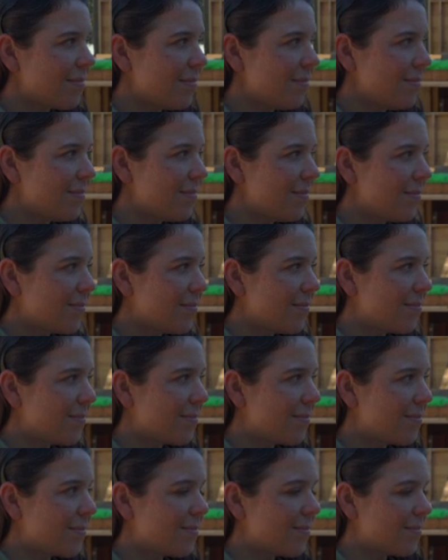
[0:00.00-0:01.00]

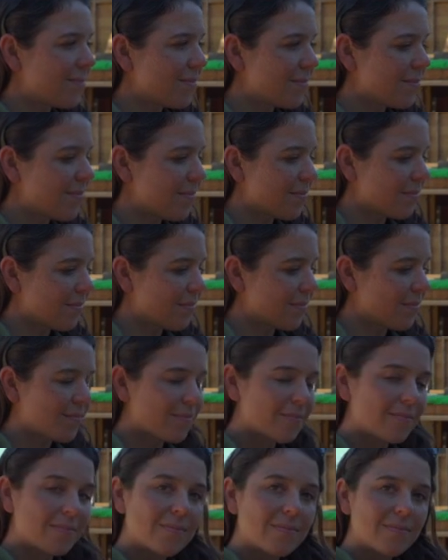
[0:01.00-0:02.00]

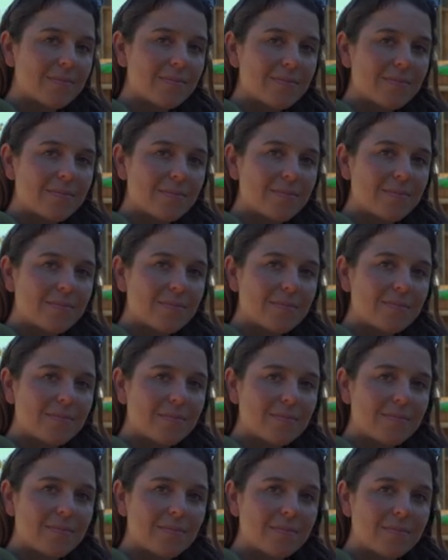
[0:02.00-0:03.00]

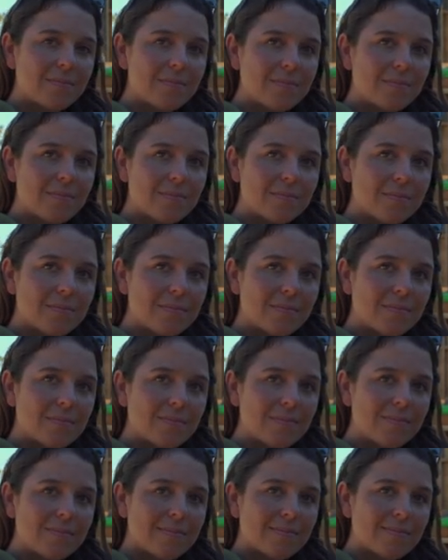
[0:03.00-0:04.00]

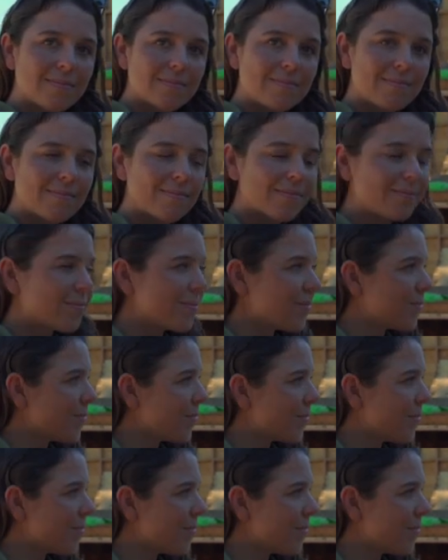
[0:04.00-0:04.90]
(not speaking)